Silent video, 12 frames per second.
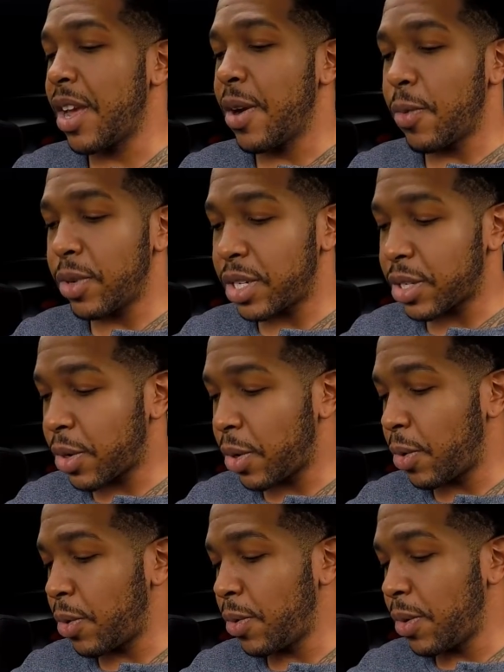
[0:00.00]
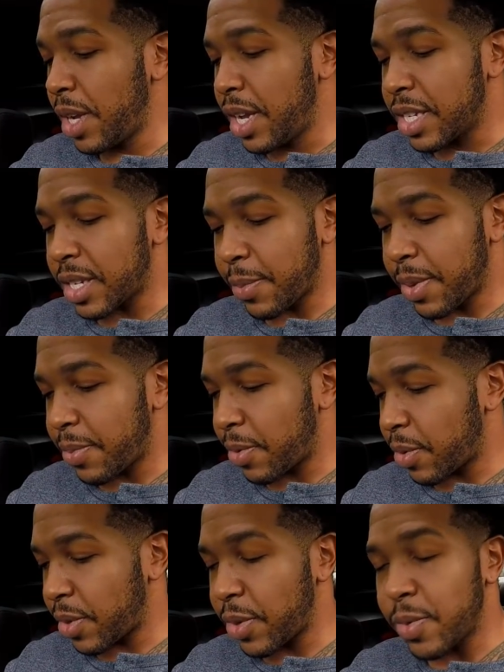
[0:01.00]
which is cool. Some
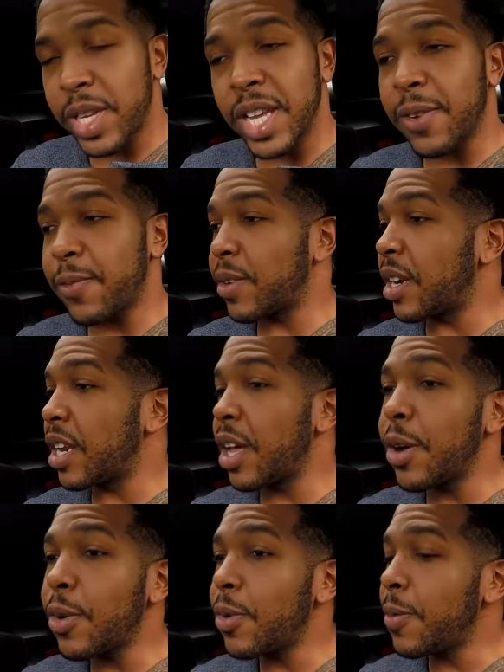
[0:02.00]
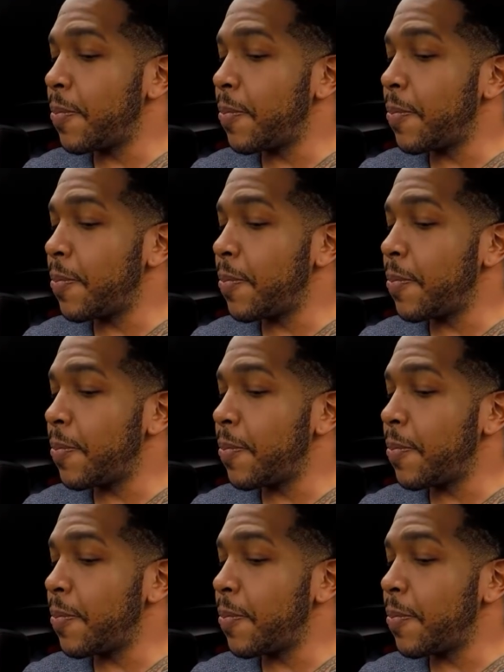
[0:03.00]
people, you get it for the low.